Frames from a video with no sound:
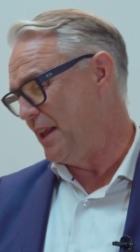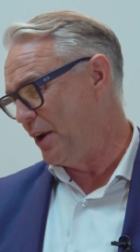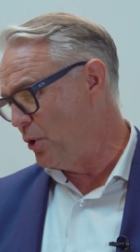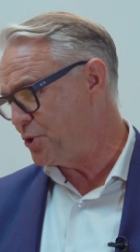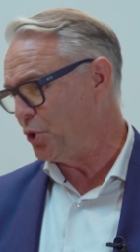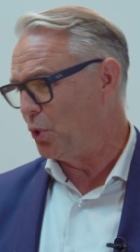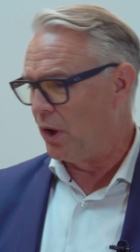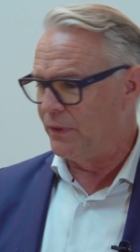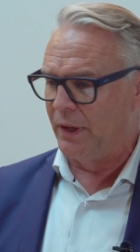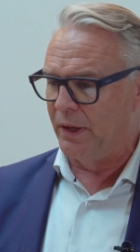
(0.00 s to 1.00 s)
then also
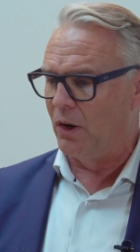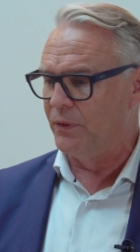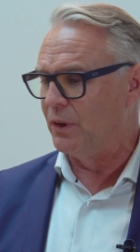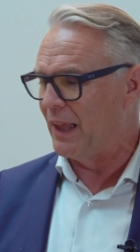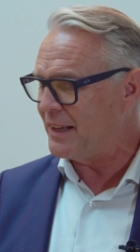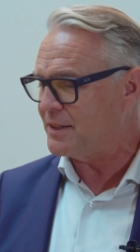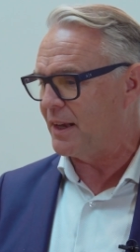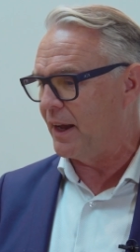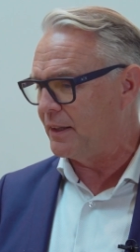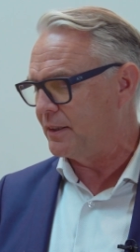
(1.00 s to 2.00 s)
on the line
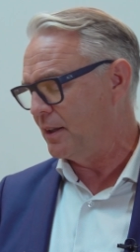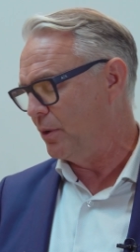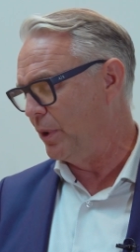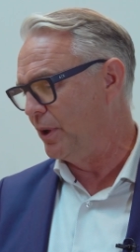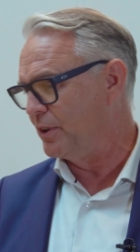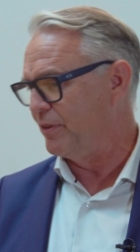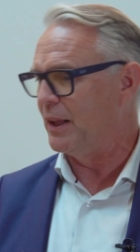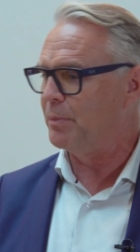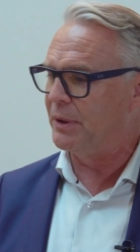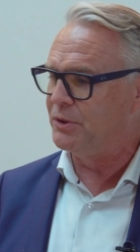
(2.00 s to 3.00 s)
side, we're
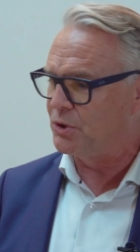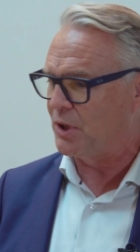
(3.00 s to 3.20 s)
developing new